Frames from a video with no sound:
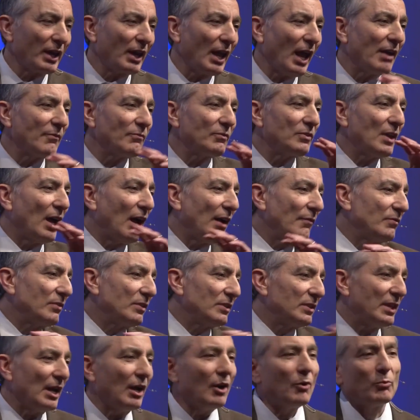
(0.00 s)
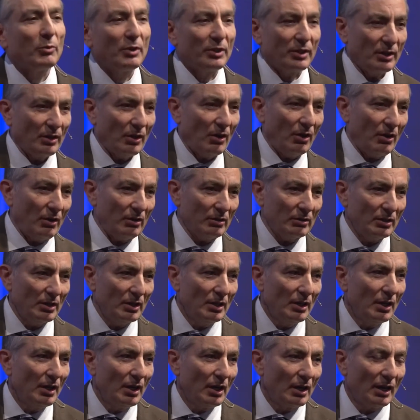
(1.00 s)
I've dealt with it all
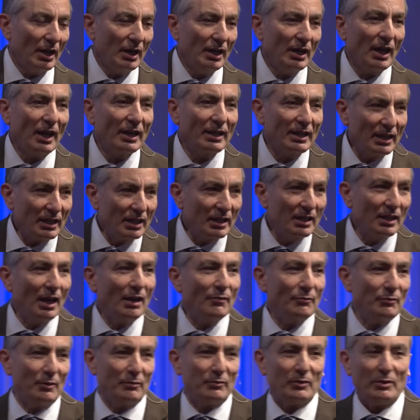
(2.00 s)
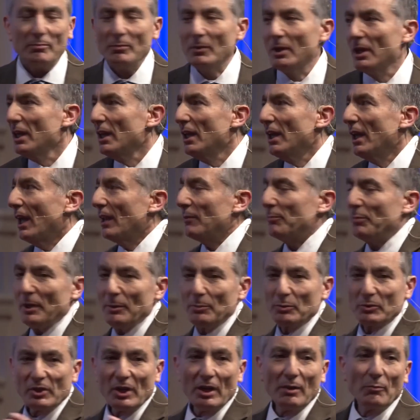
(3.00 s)
right? I get enough of them. And
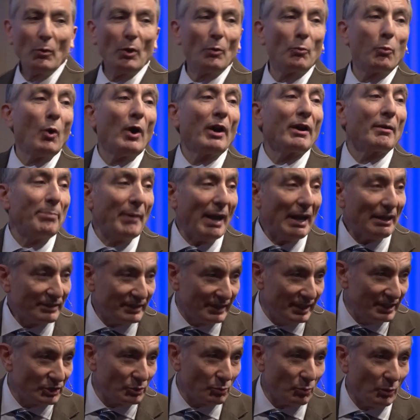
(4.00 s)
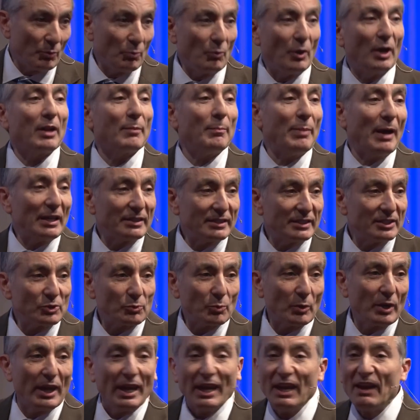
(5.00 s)
people say, well, what about this one? What about
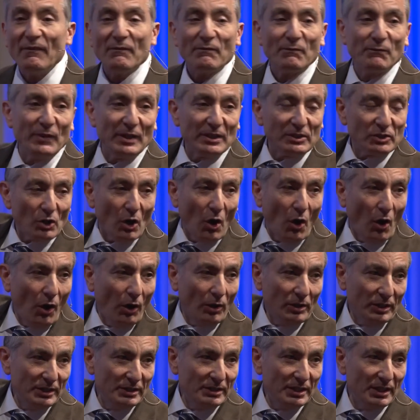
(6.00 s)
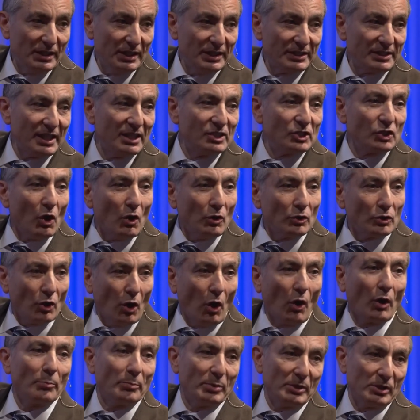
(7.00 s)
this one? And it fits all into this. It's all
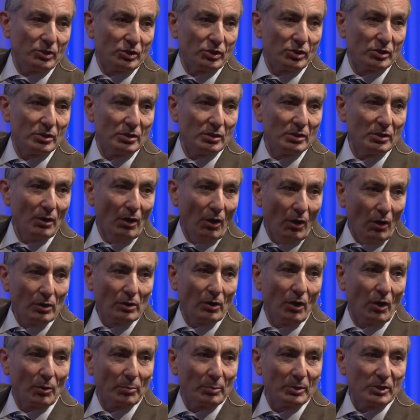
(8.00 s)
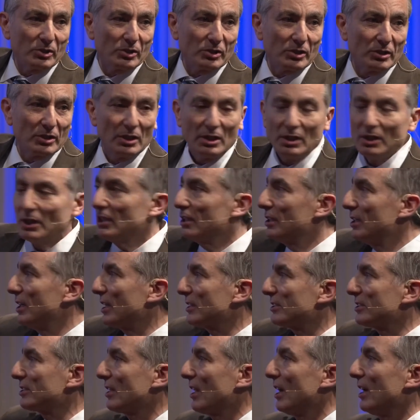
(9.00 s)
garbage, all garbage.
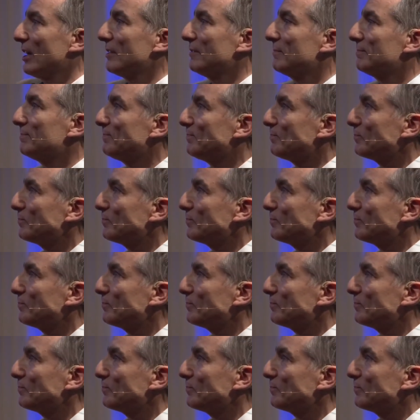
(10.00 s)
Next slide.